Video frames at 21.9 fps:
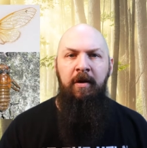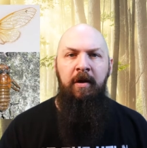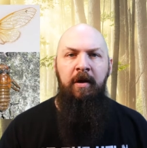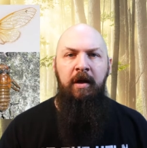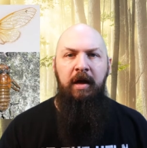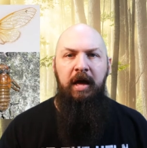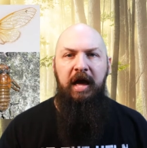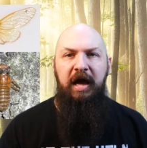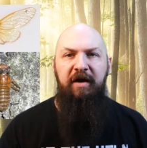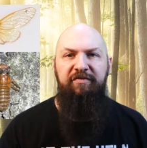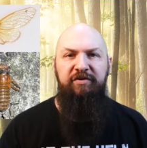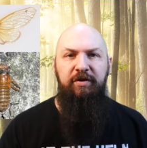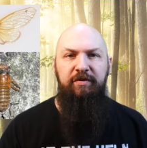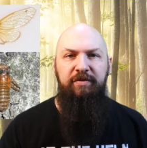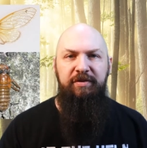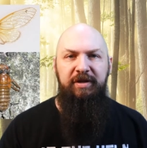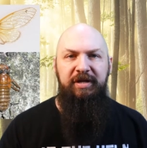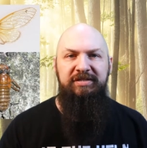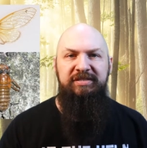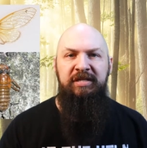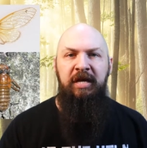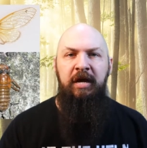After
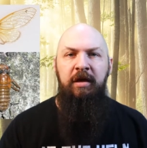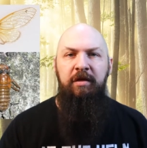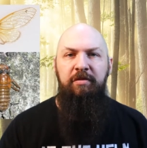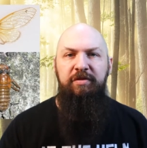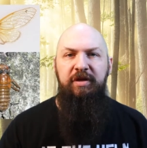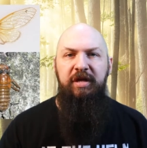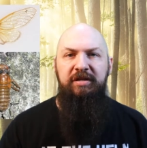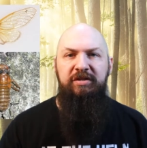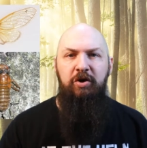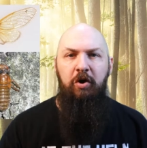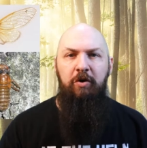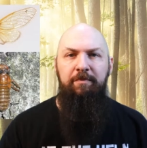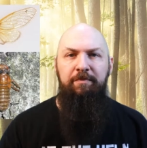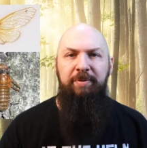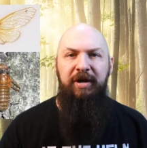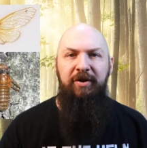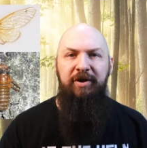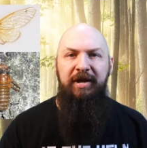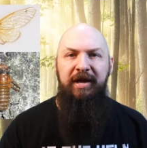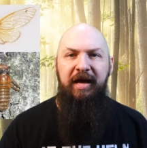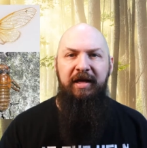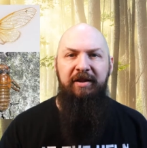this, the adult
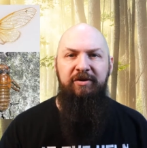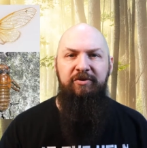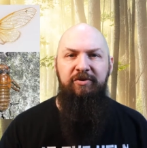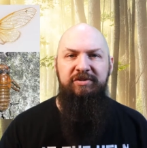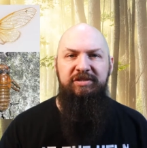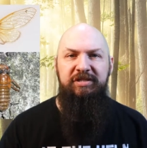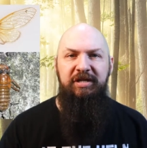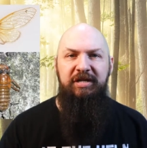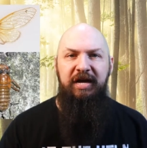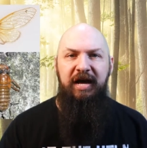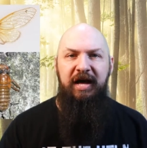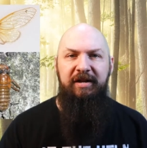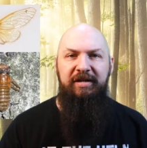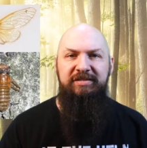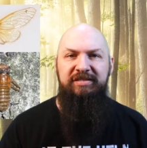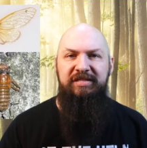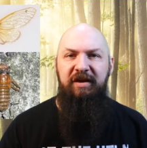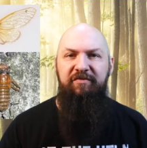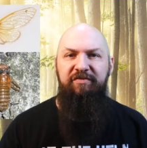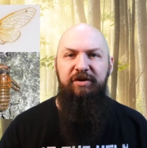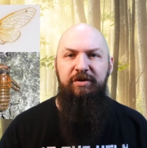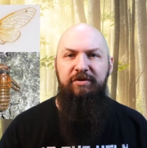periodical cicadas
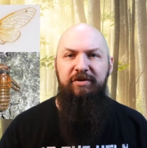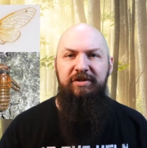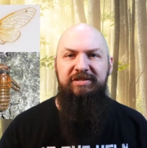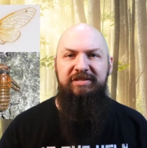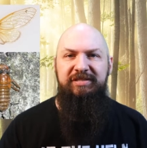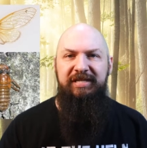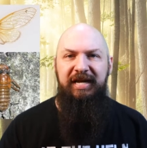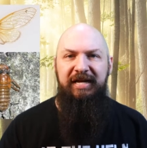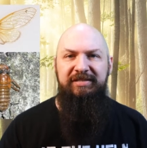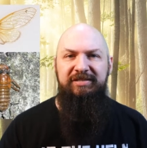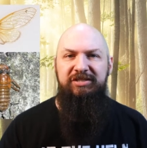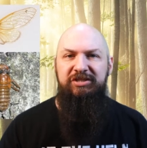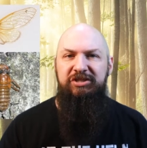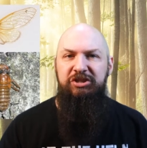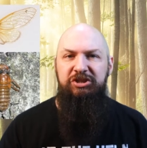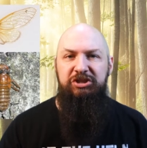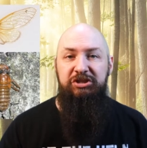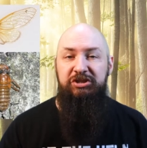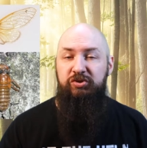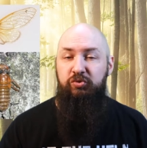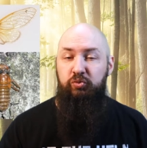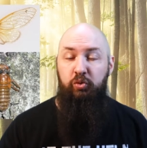have the good sense to
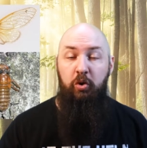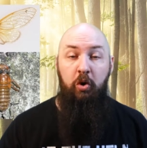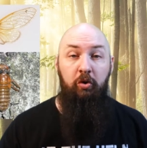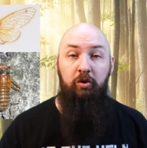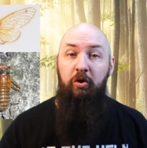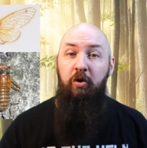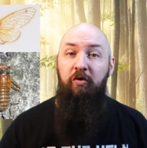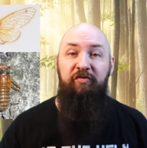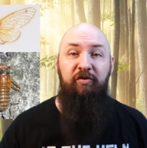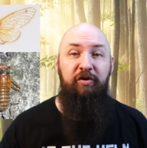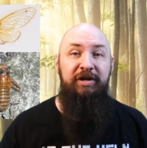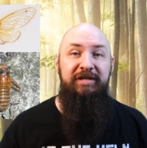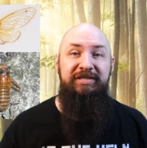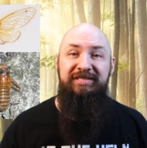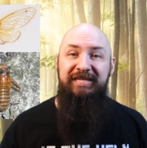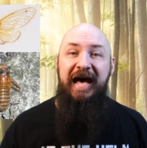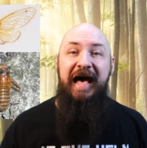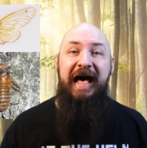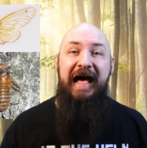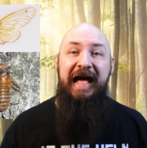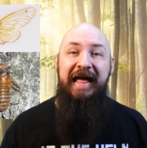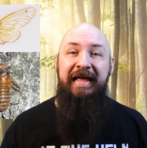just roll over and
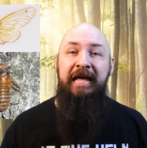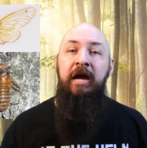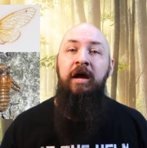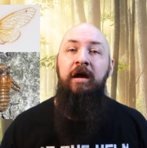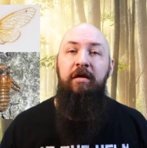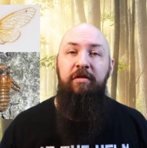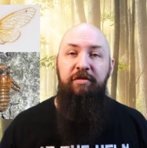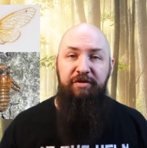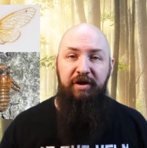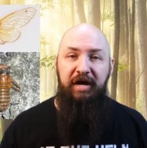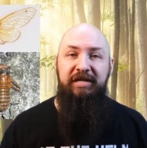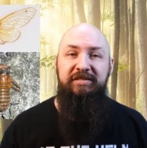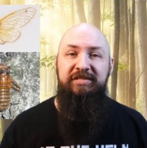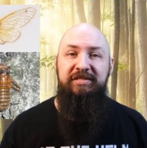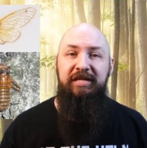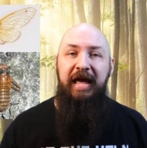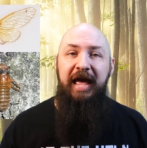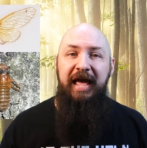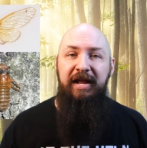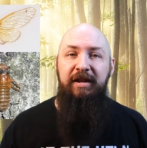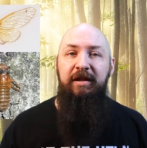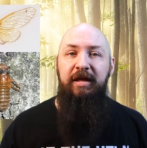die, thus
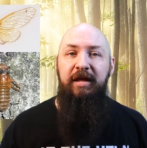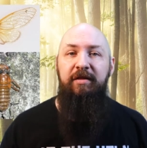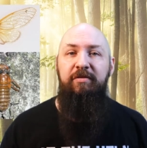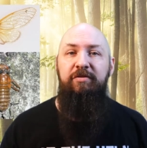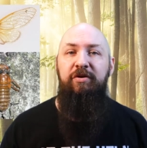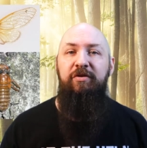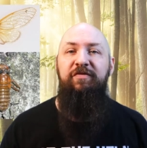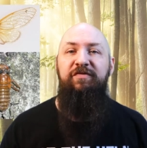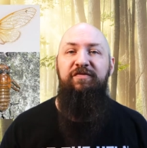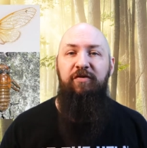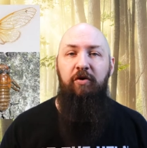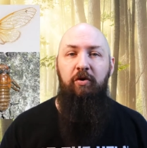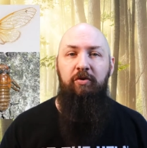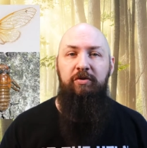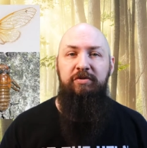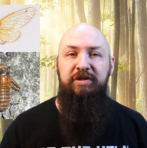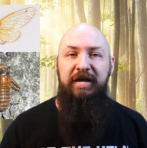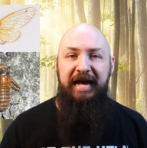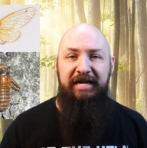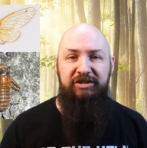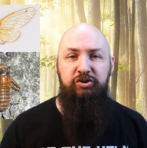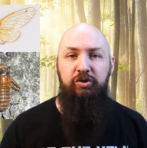ending their full
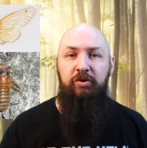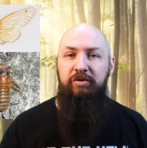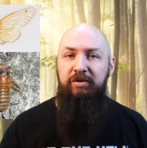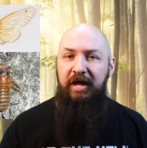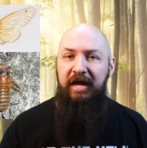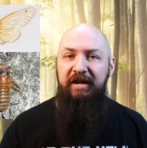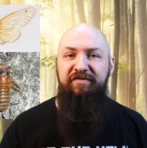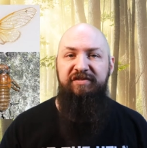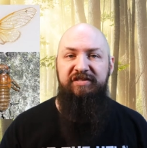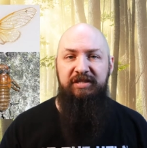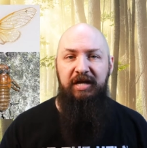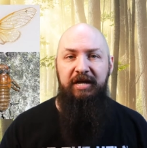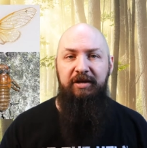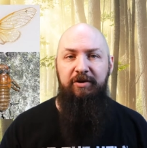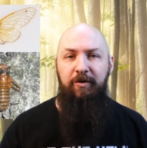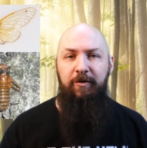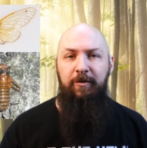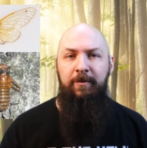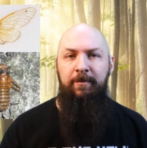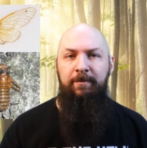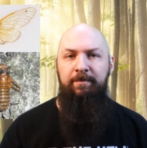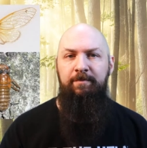natural life
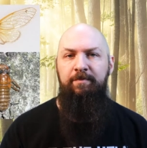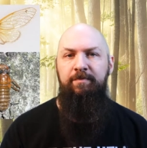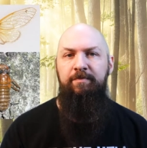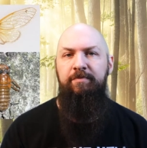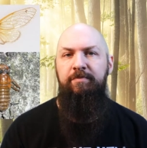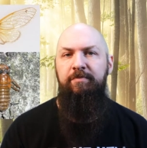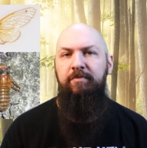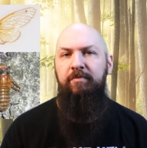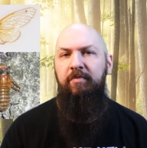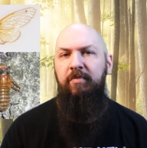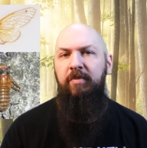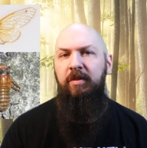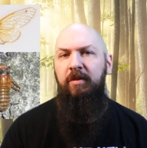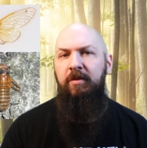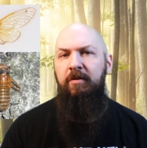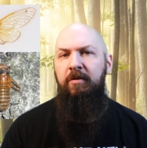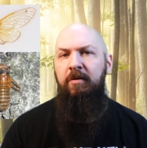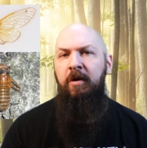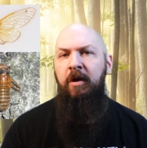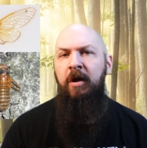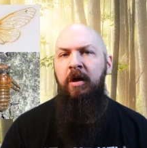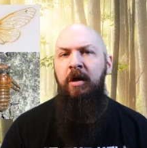cycle.
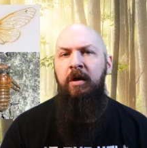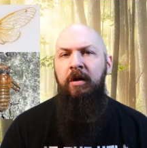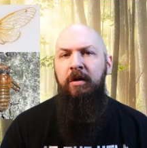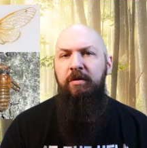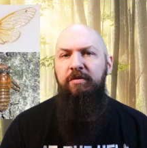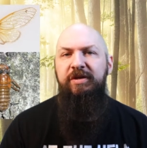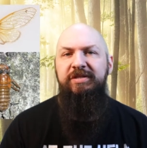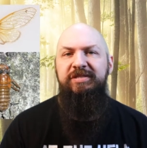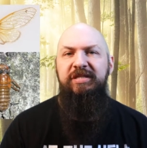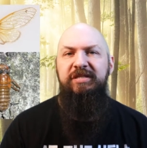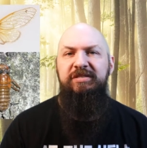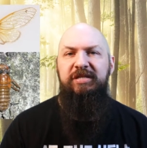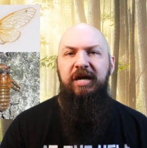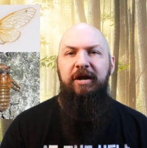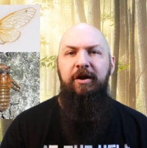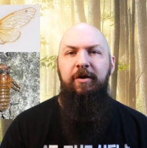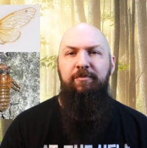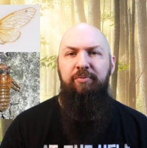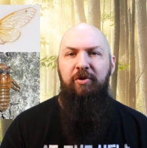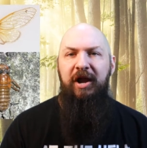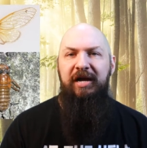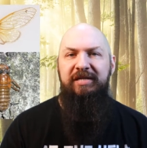This entire
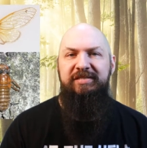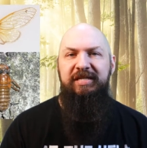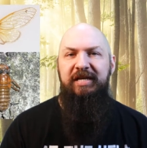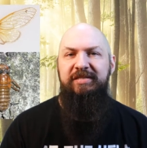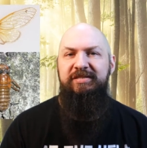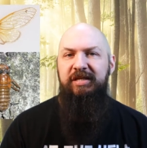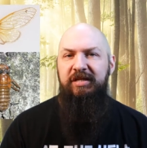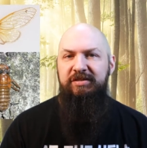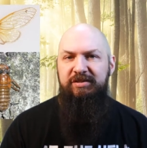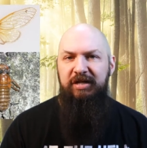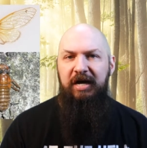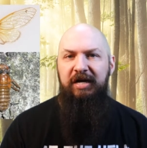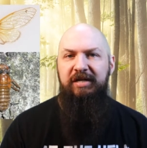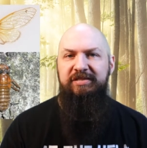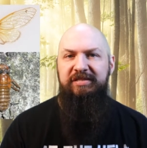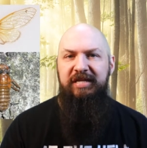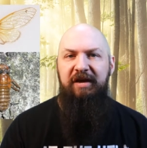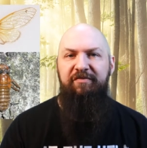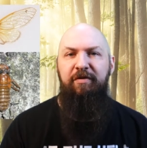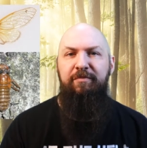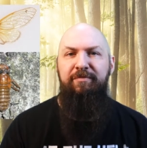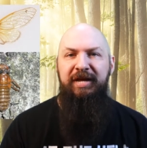process does
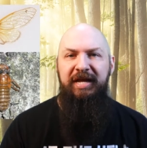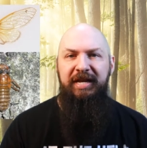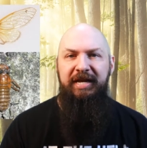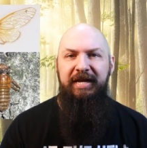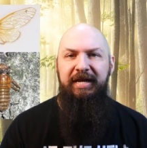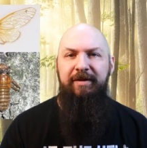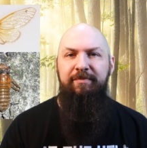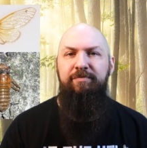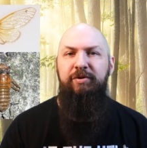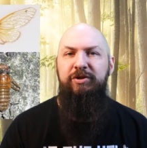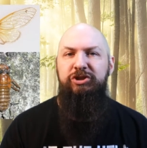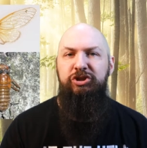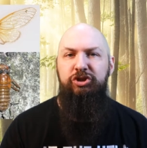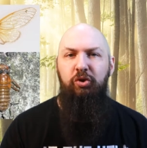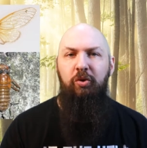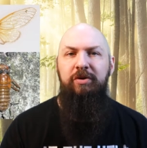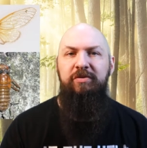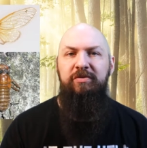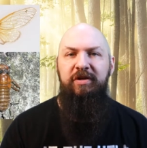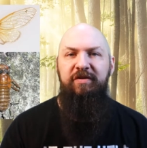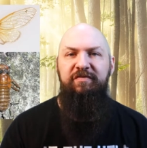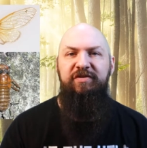have immediate but
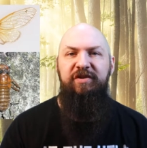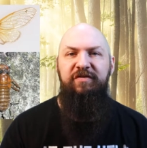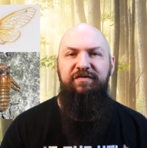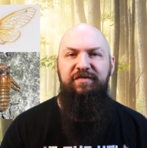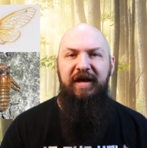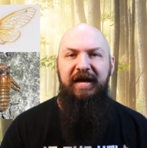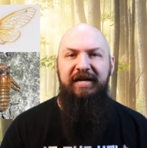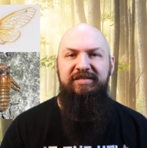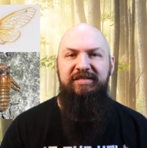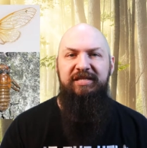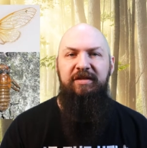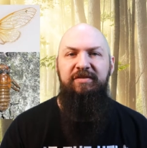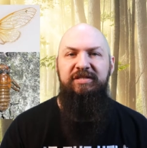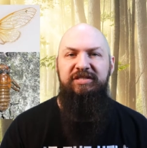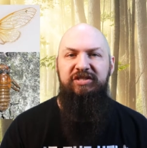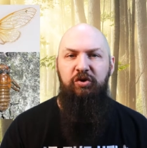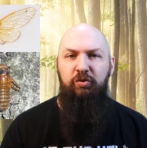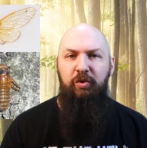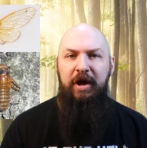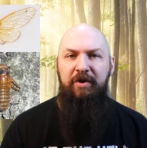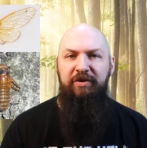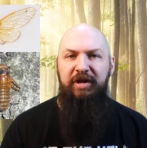short-lived effects on the
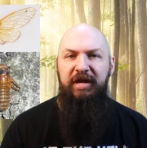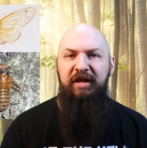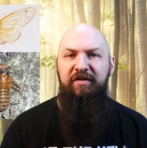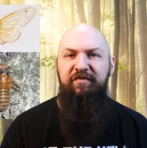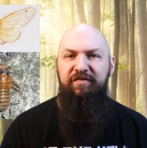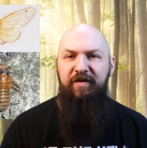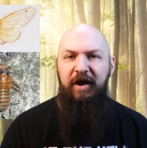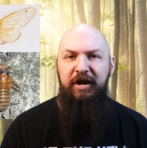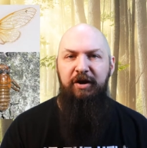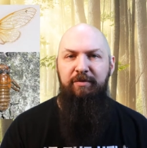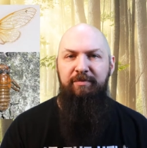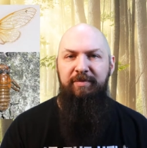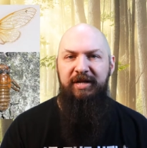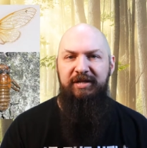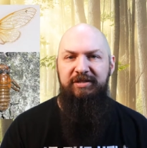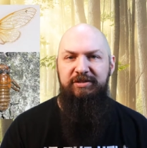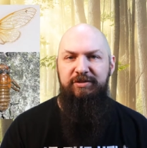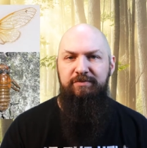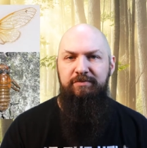surrounding environment.